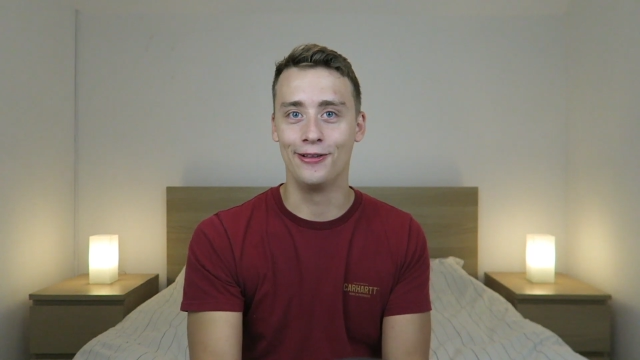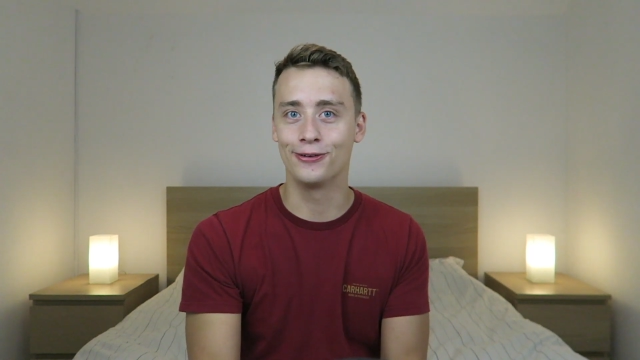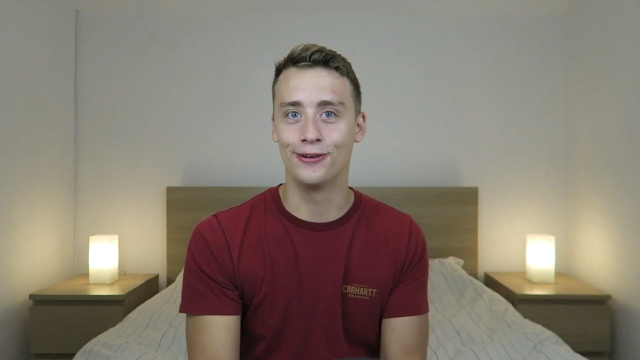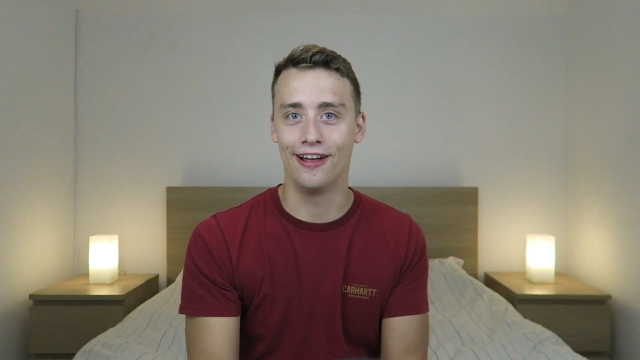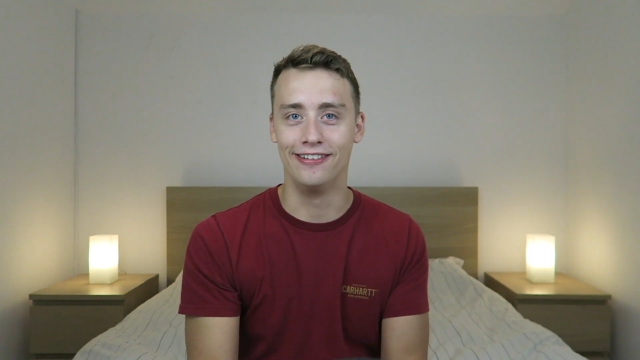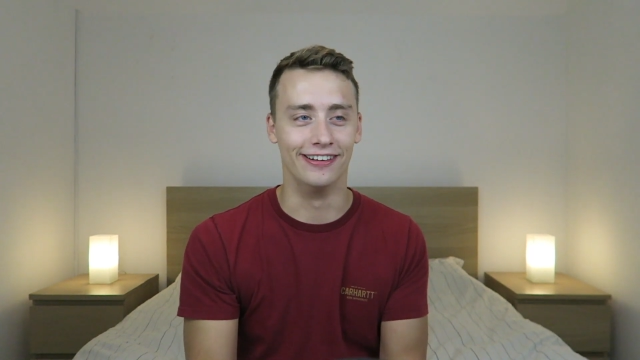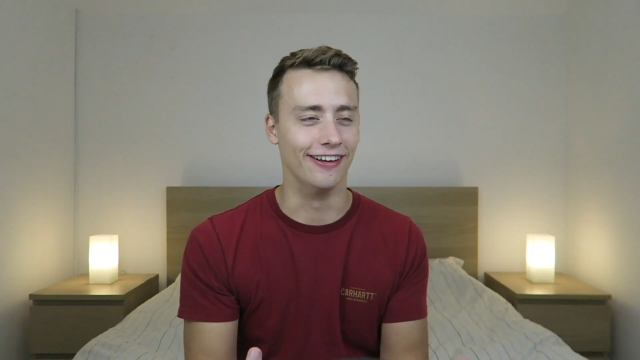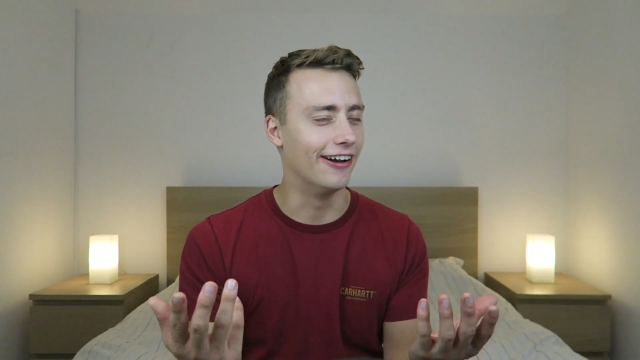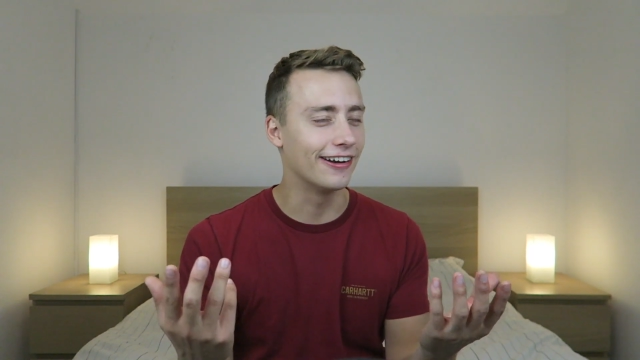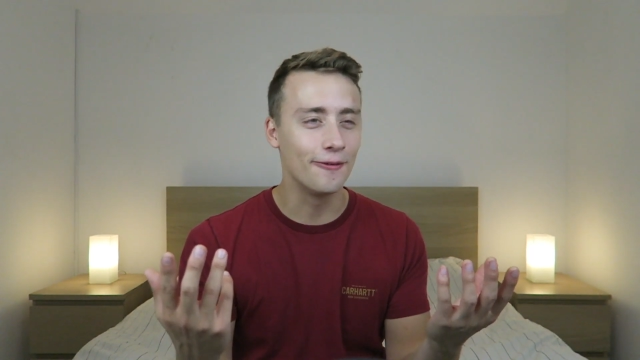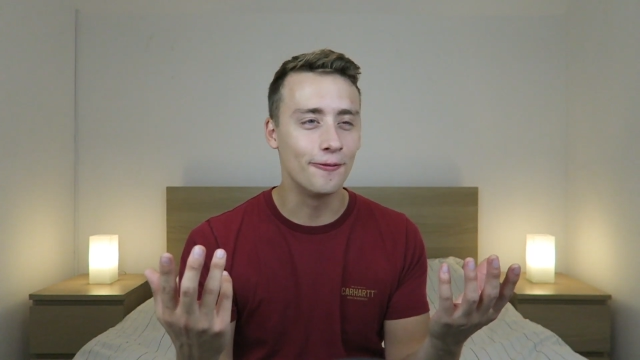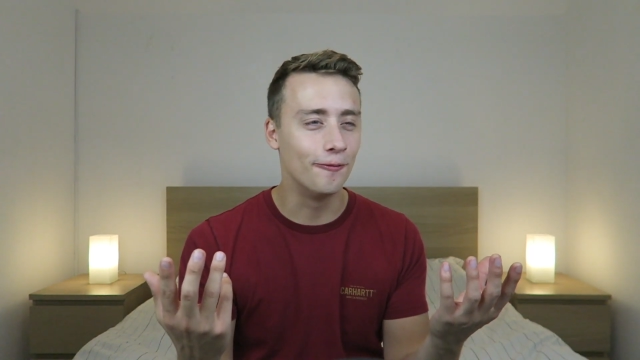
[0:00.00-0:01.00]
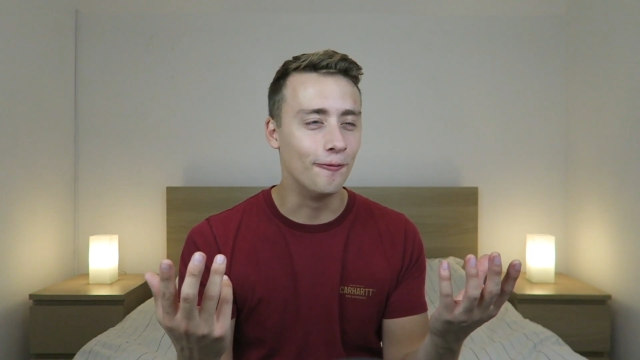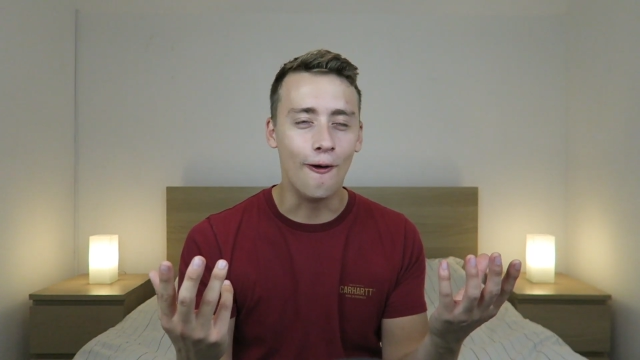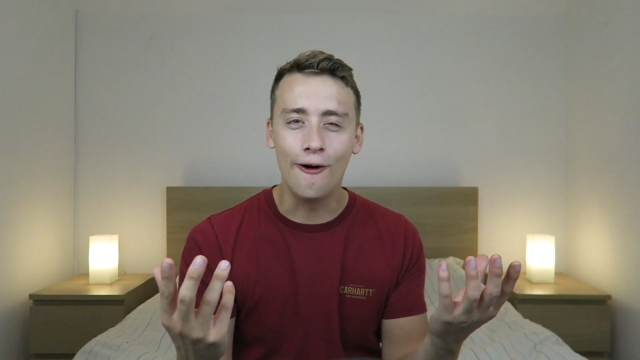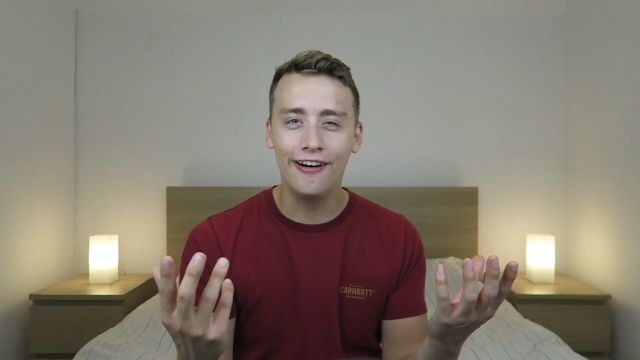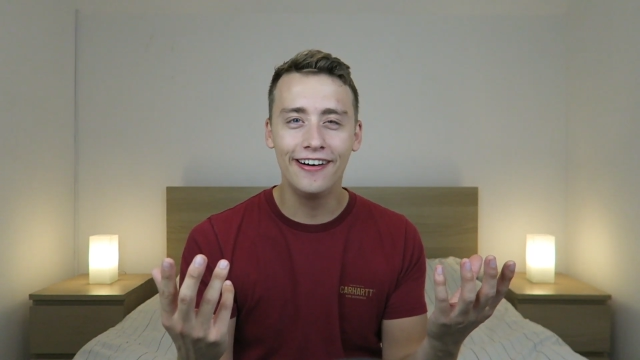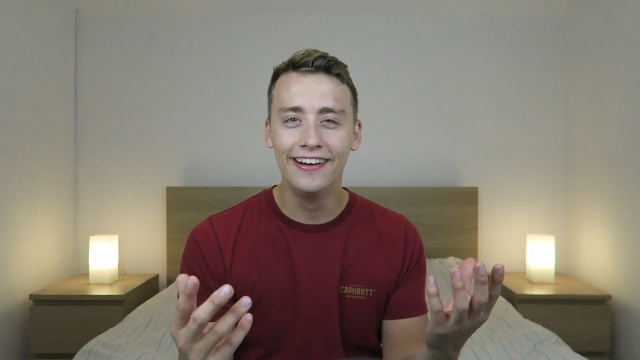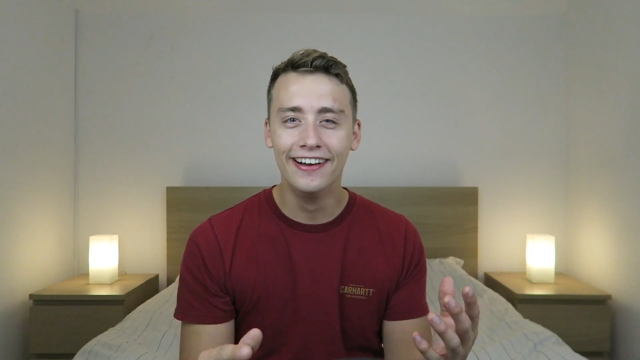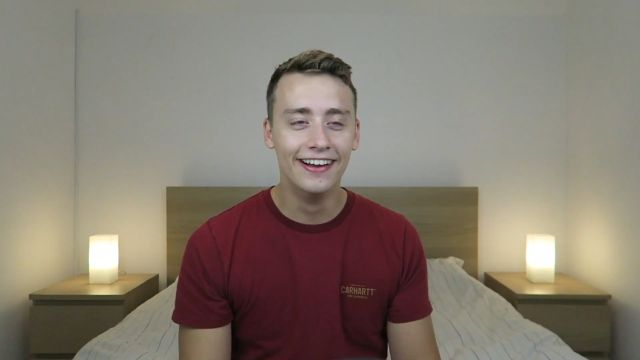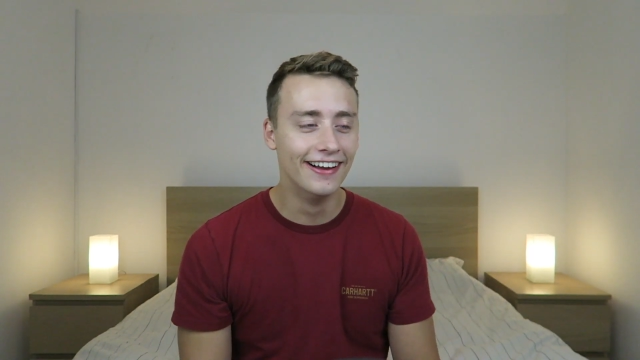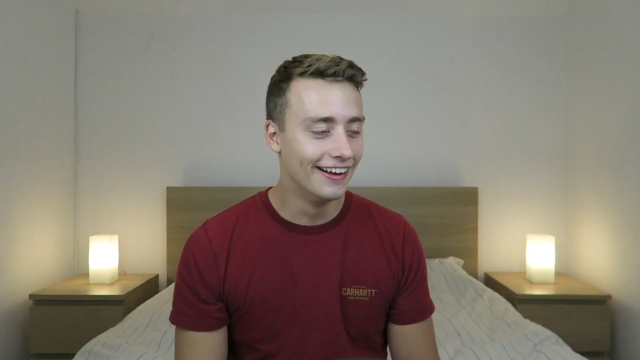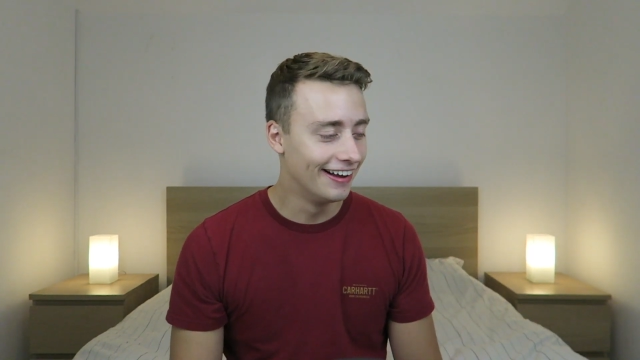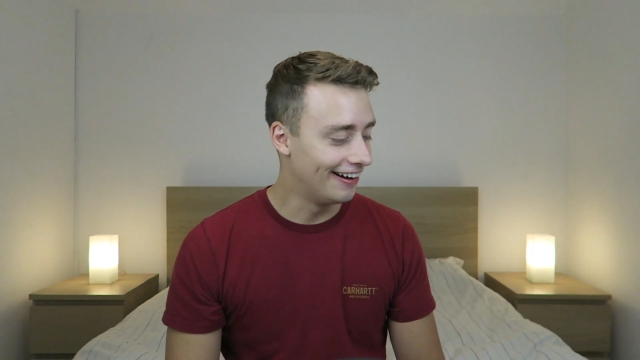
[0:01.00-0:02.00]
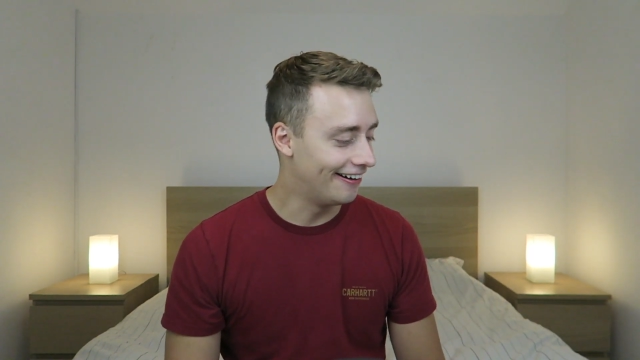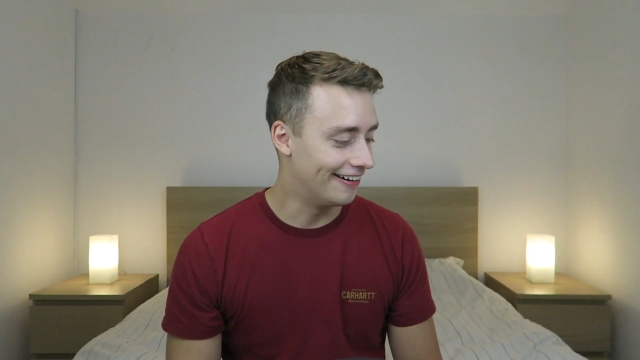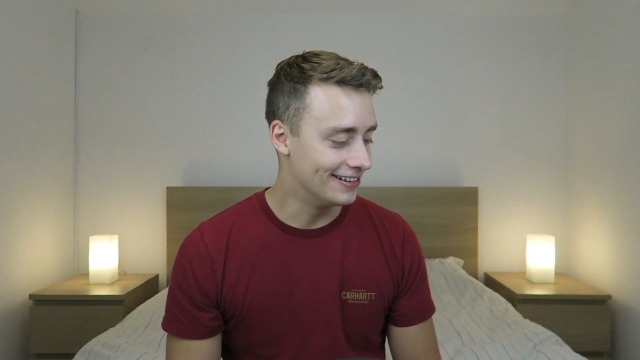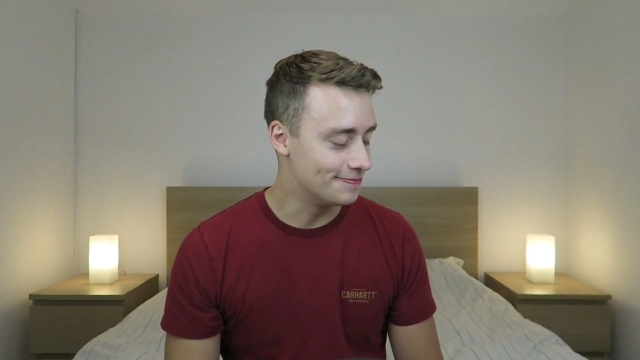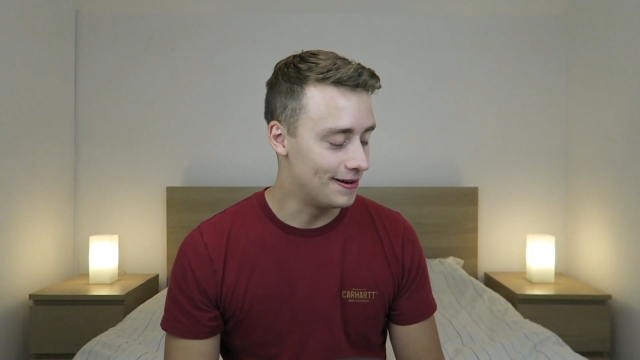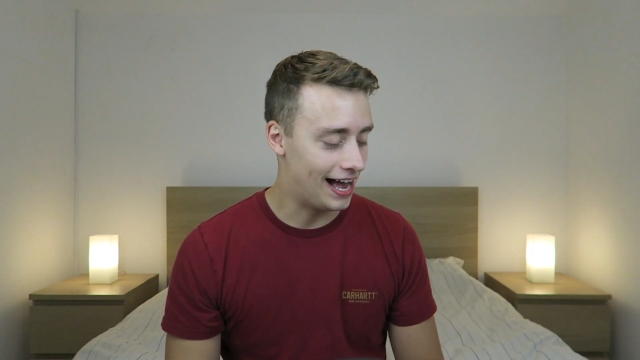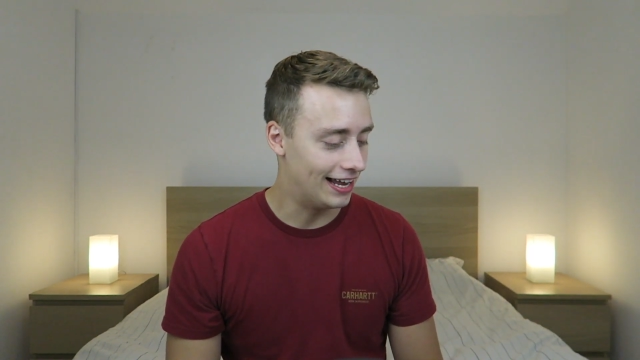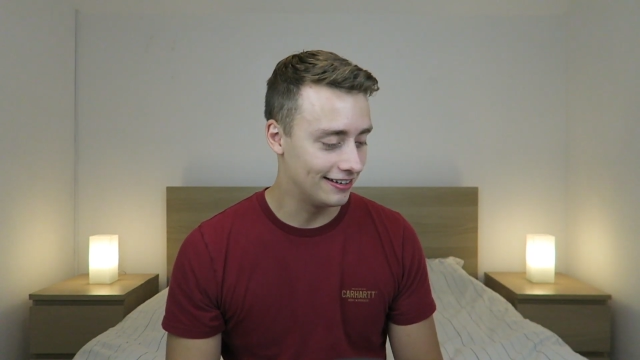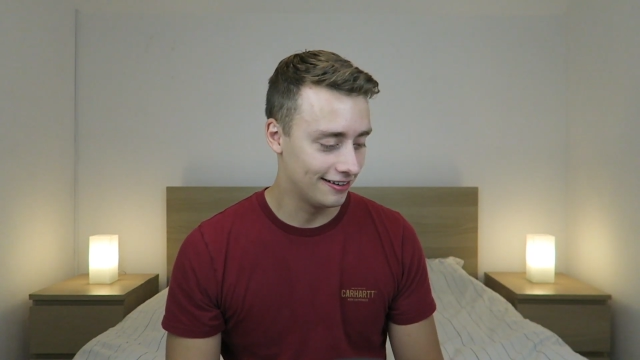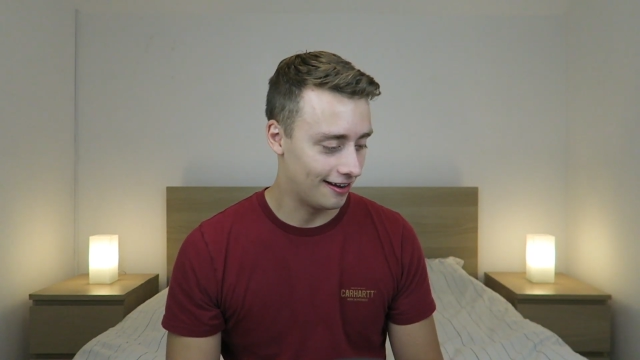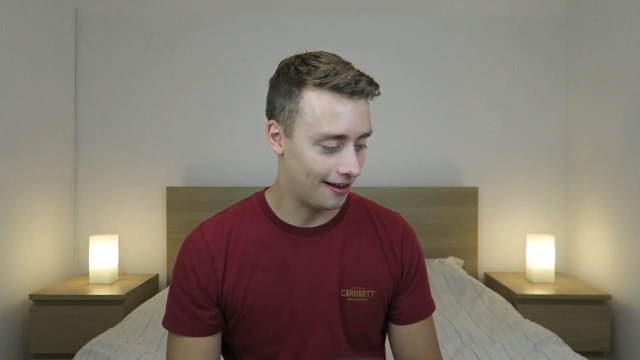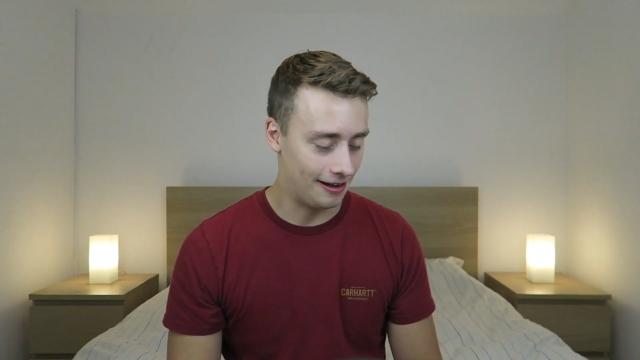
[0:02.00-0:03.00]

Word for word: going through London. Like, what? Oh, it's mad.